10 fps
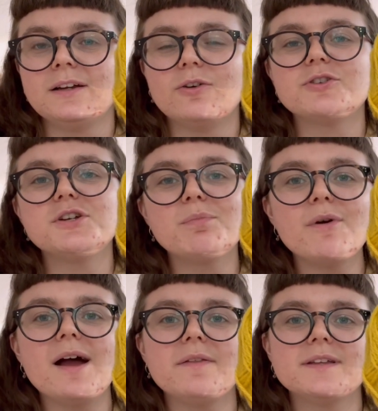Or she
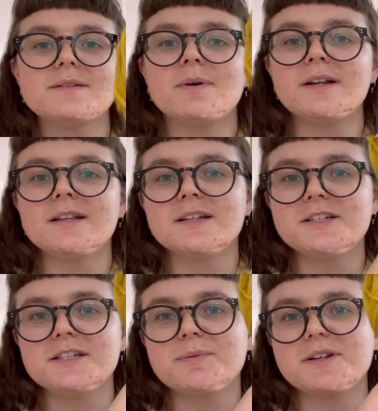brought out this one and then
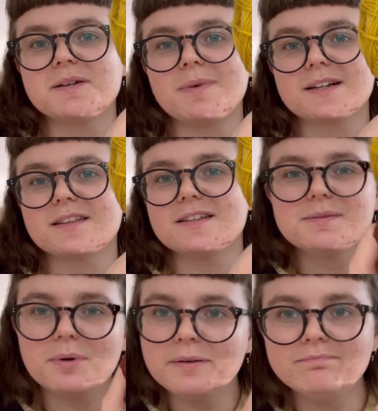she's switching back to
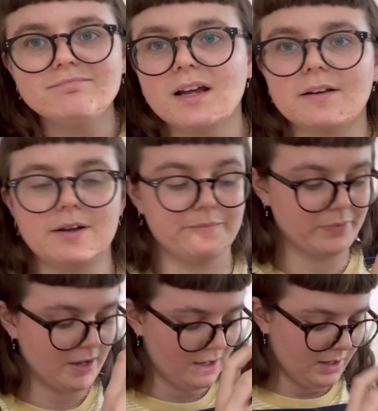this one. I don't know.
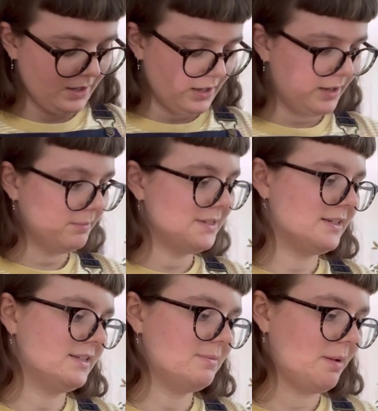It's
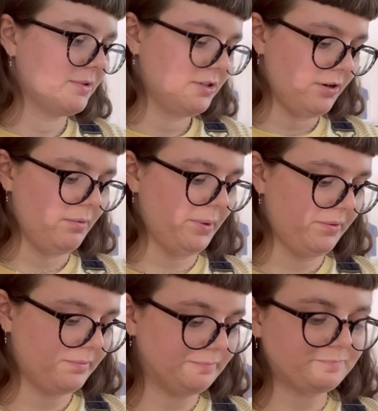nice to be able to show you
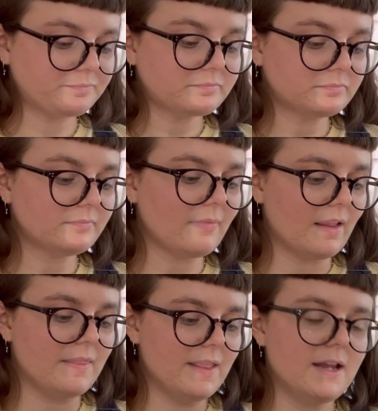both.
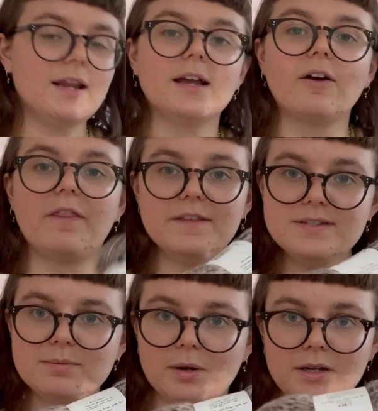And then I got
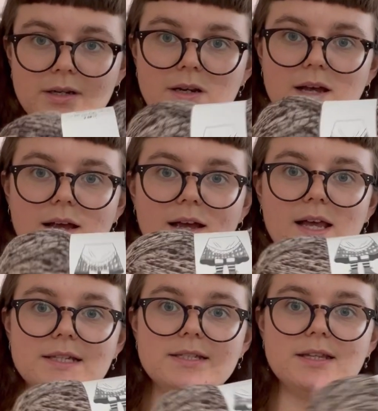this one
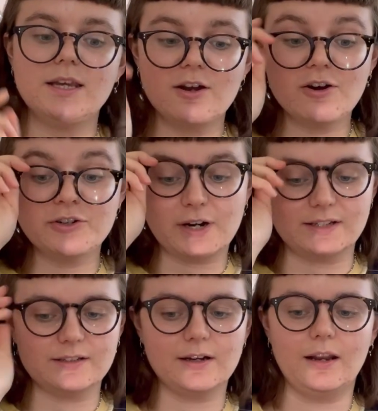as the
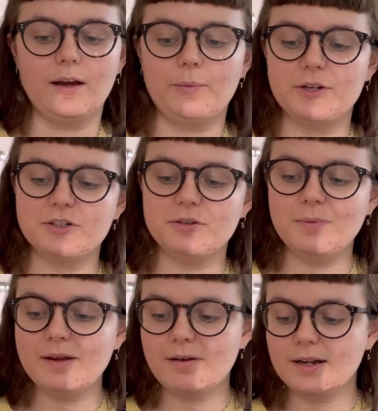contrast colour, which you
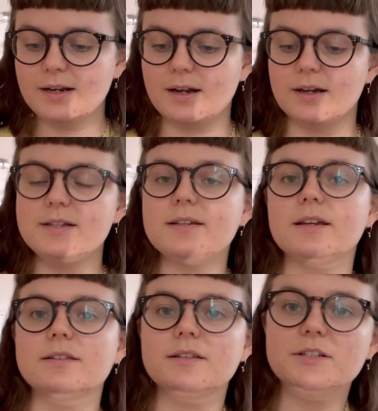may recognise
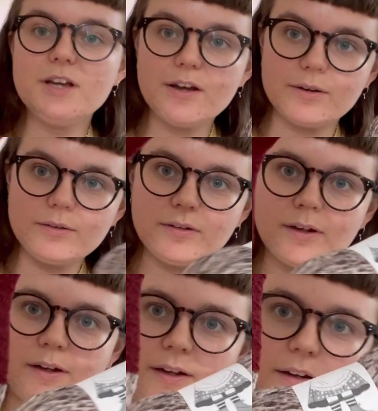as the toe
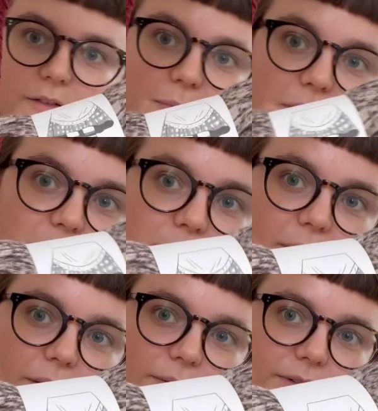of my
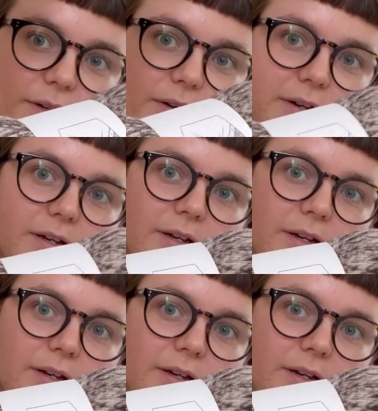Kumiko sock.